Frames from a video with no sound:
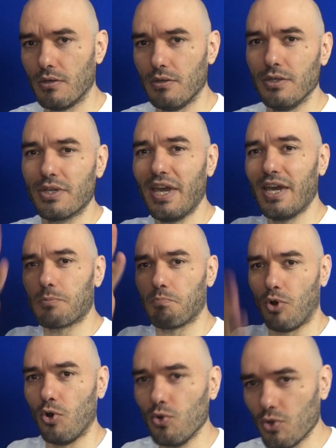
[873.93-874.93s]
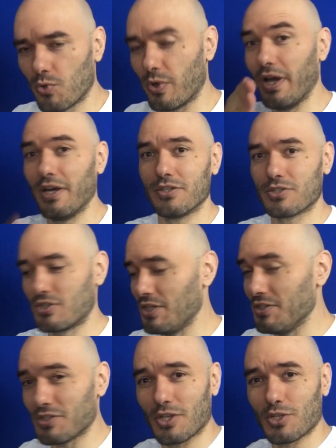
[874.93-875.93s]
You can't polarize
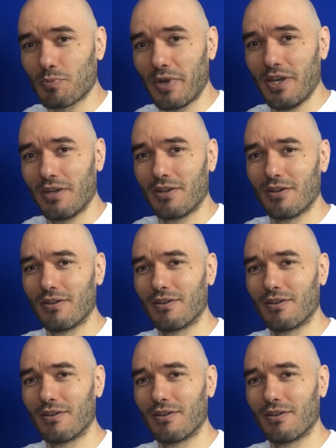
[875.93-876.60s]
Jesus, man.